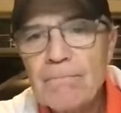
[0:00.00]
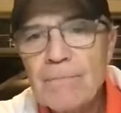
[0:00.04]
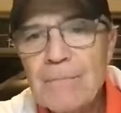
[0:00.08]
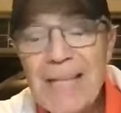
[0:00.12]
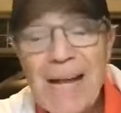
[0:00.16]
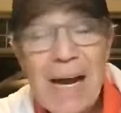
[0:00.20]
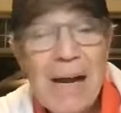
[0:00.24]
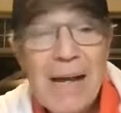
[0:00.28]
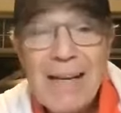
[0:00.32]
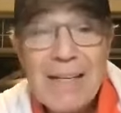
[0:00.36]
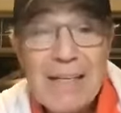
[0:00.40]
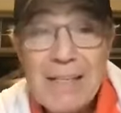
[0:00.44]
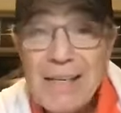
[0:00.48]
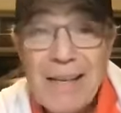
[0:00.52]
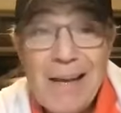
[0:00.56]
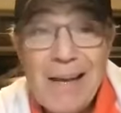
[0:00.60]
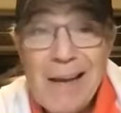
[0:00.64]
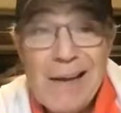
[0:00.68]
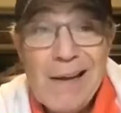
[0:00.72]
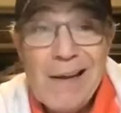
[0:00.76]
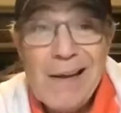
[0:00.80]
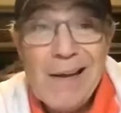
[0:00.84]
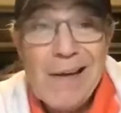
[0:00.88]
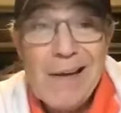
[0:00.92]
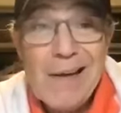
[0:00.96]
Now that's,
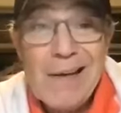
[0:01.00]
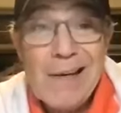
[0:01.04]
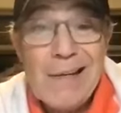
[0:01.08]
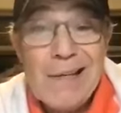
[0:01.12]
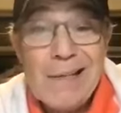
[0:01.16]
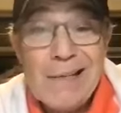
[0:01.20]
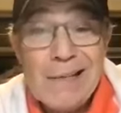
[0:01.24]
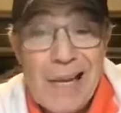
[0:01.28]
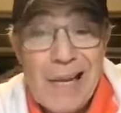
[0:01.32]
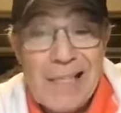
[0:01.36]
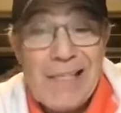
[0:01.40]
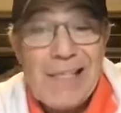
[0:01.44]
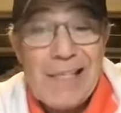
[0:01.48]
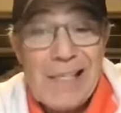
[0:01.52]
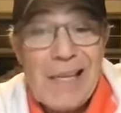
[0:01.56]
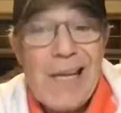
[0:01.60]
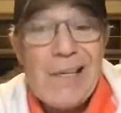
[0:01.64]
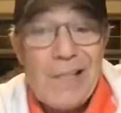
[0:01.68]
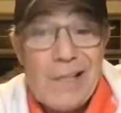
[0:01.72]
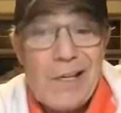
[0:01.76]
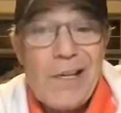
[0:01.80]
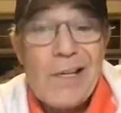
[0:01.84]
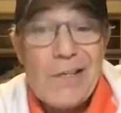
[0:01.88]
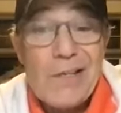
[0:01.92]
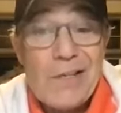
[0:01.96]
that's,
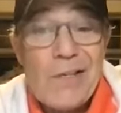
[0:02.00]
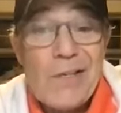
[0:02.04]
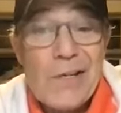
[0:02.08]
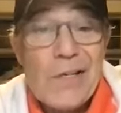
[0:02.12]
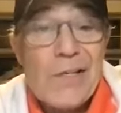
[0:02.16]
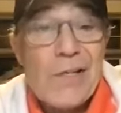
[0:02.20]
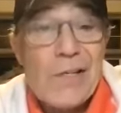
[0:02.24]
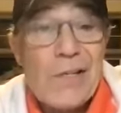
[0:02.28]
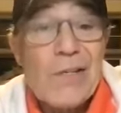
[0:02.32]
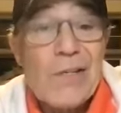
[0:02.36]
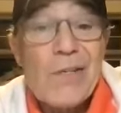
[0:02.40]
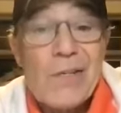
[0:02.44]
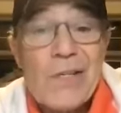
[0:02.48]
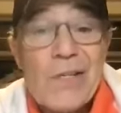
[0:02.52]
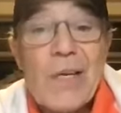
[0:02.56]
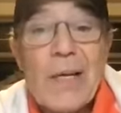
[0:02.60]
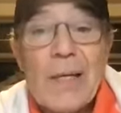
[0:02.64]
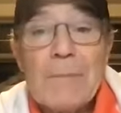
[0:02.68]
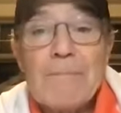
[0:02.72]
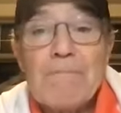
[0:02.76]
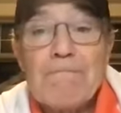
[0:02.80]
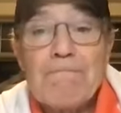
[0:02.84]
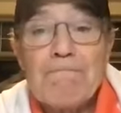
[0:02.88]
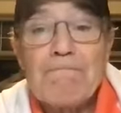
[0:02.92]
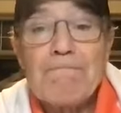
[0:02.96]
that's consistency.
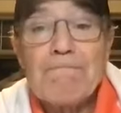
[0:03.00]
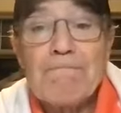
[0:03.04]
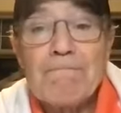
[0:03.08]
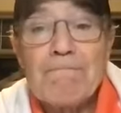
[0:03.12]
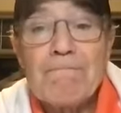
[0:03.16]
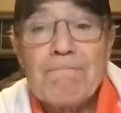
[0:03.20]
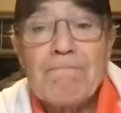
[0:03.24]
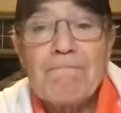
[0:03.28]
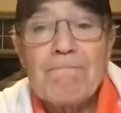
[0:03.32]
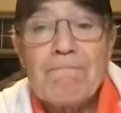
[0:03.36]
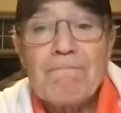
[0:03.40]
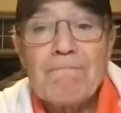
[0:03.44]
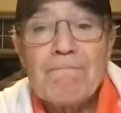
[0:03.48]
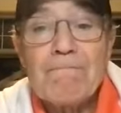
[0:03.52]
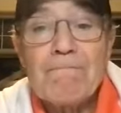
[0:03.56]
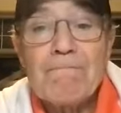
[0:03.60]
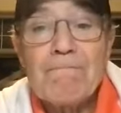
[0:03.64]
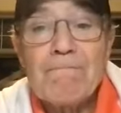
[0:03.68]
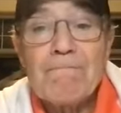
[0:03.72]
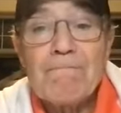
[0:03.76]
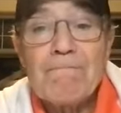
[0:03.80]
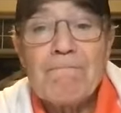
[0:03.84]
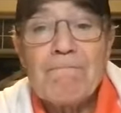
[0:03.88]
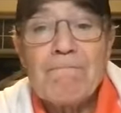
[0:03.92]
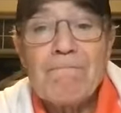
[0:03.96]

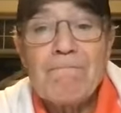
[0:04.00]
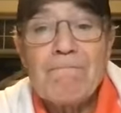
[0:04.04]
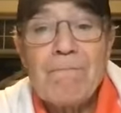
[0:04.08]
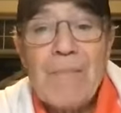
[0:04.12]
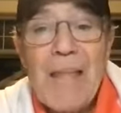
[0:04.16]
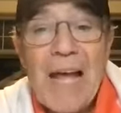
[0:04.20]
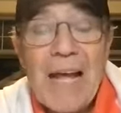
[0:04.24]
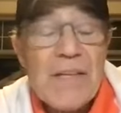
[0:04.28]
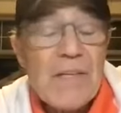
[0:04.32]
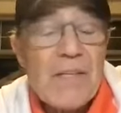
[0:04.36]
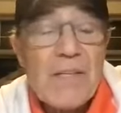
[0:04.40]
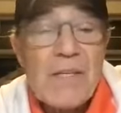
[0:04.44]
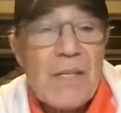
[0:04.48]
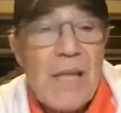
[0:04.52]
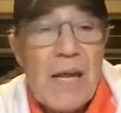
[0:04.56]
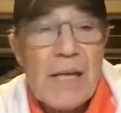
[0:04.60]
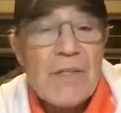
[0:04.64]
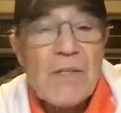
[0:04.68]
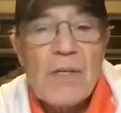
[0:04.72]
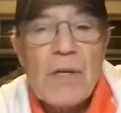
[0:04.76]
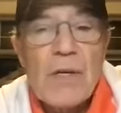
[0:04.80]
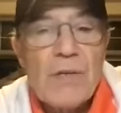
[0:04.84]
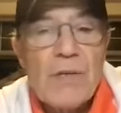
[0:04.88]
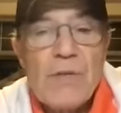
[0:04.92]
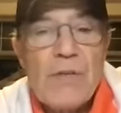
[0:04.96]
That's, that's
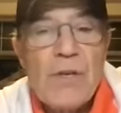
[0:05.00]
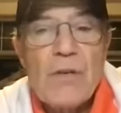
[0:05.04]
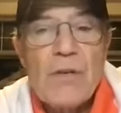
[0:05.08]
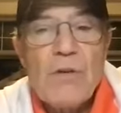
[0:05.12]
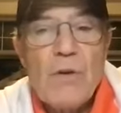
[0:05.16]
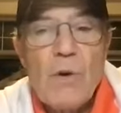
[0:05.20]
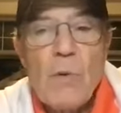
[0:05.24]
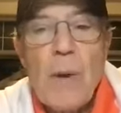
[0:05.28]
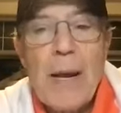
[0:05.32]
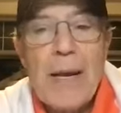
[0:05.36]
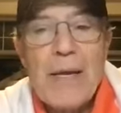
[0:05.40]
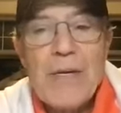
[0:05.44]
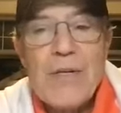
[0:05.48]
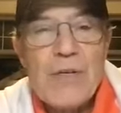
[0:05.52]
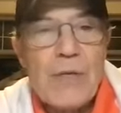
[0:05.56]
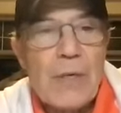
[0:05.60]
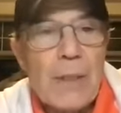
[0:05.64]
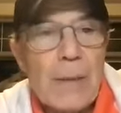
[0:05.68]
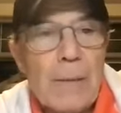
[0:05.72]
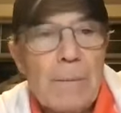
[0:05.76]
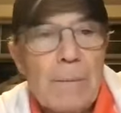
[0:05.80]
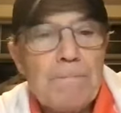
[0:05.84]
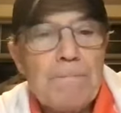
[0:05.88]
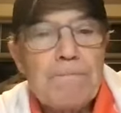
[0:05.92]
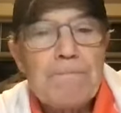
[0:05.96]
continuation.